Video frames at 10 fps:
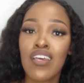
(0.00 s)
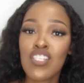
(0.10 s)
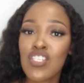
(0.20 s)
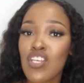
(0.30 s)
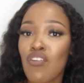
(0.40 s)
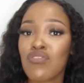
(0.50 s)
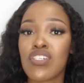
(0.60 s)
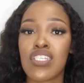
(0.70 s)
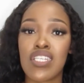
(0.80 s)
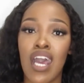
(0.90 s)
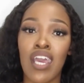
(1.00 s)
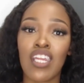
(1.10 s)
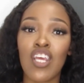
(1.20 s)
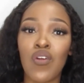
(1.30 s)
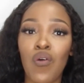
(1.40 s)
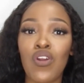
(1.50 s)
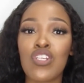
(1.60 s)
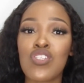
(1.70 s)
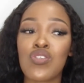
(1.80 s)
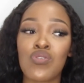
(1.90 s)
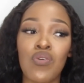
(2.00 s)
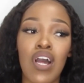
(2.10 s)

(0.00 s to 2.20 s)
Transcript: softer side in order to